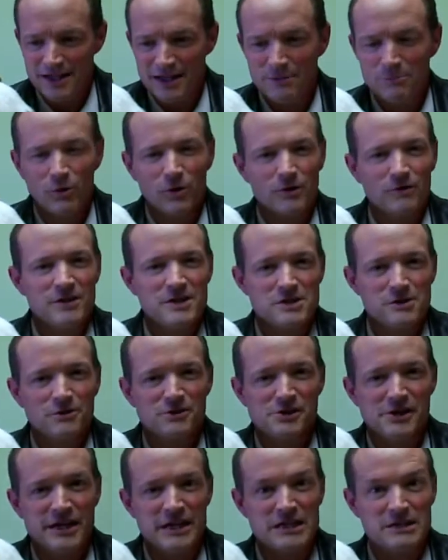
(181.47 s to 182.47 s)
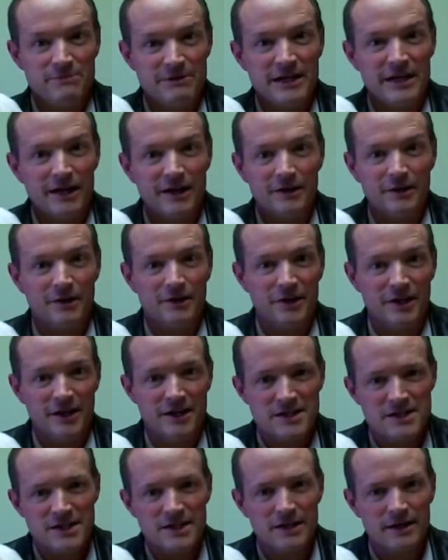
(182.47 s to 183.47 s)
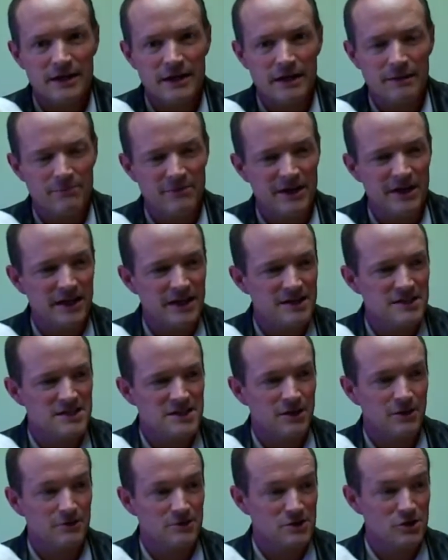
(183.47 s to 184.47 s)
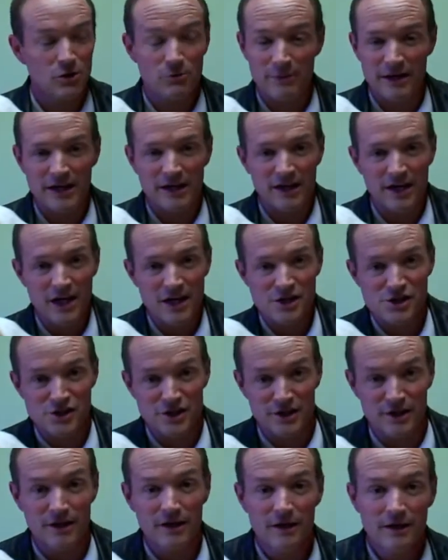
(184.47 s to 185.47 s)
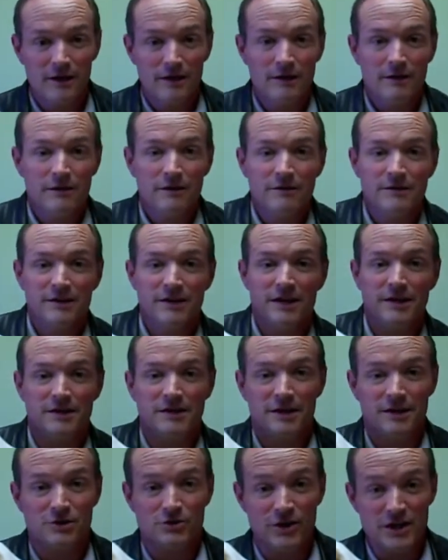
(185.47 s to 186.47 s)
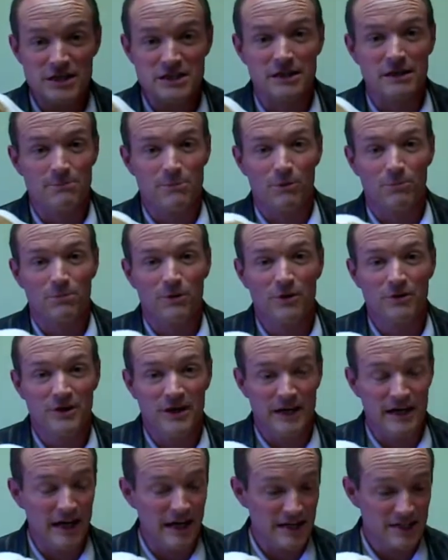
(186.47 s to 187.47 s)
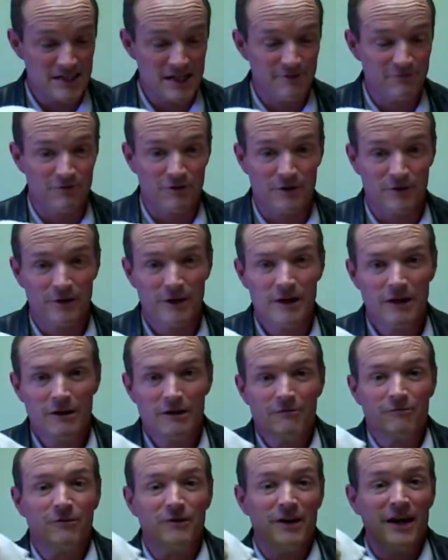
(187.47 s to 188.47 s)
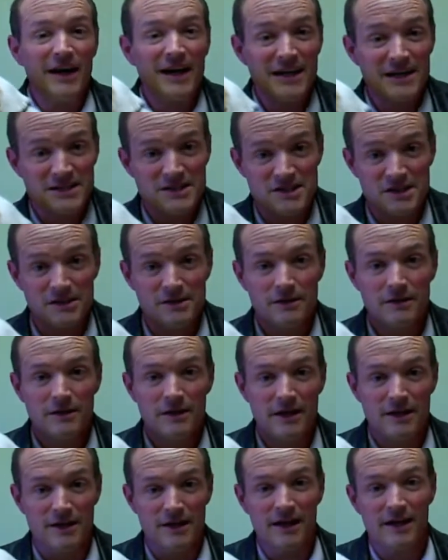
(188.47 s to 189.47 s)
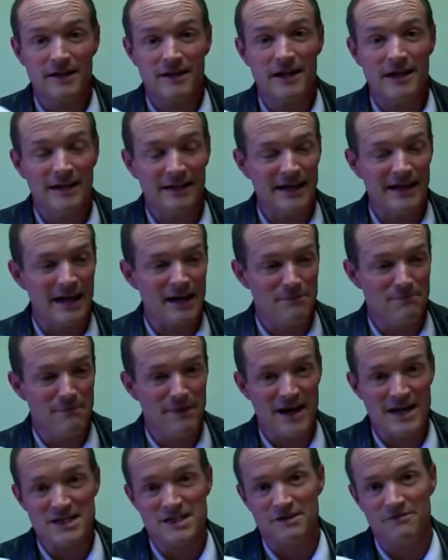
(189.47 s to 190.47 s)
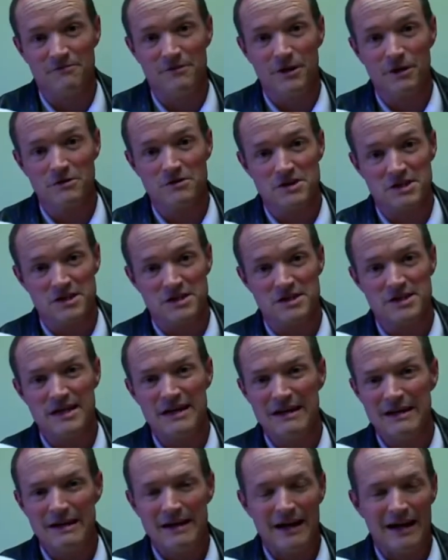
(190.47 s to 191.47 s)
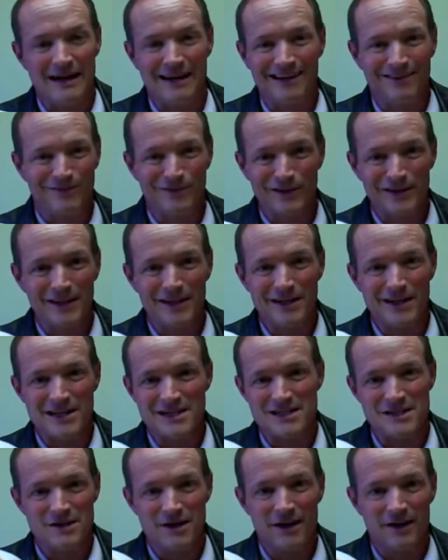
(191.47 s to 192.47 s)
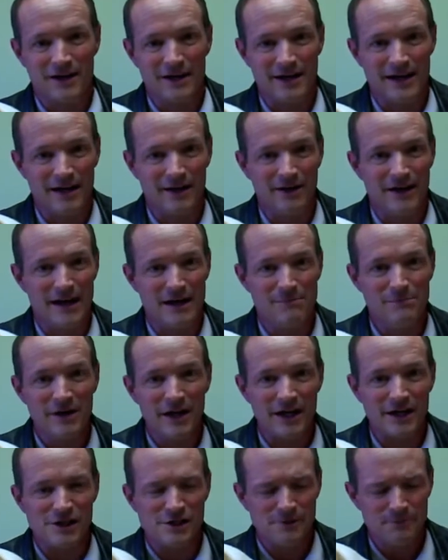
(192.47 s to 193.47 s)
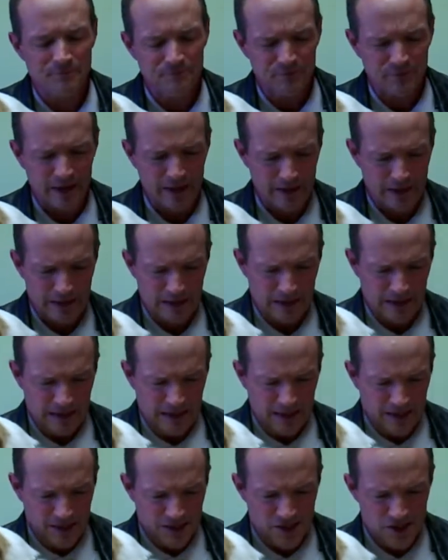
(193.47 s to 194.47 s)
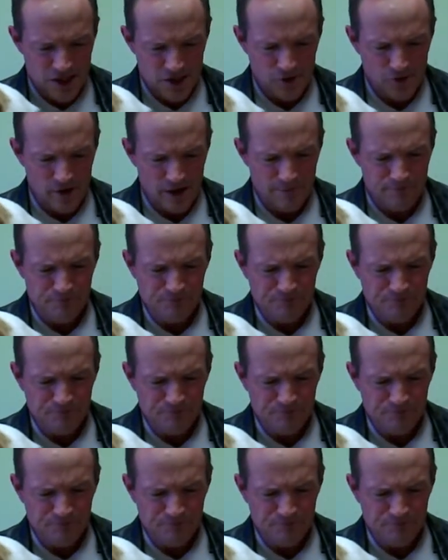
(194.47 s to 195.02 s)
think more research needs to be done on this because there's no medication that treats lipoprotein A except for niacin, and you got to take that in massive doses, and it really doesn't knock it down that much. So